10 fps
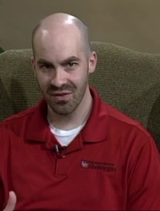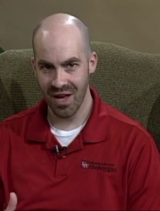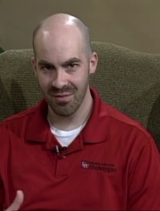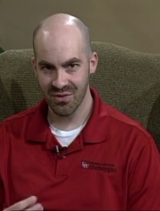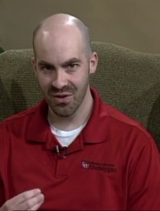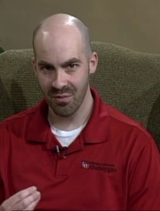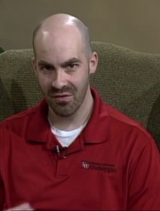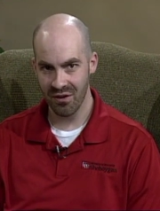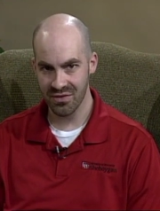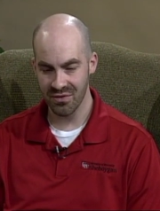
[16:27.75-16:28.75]
of chemistry, a
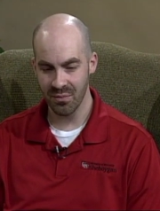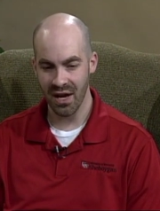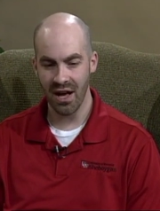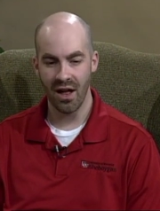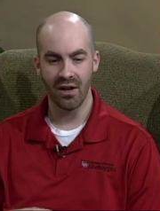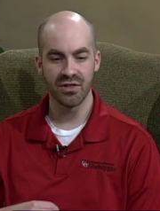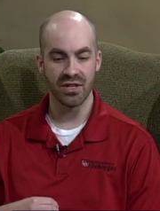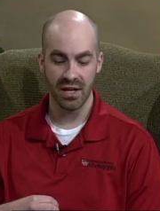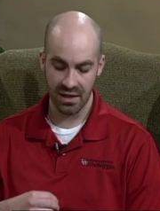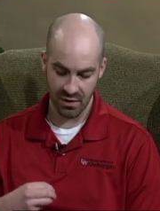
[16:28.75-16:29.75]
professor of biology.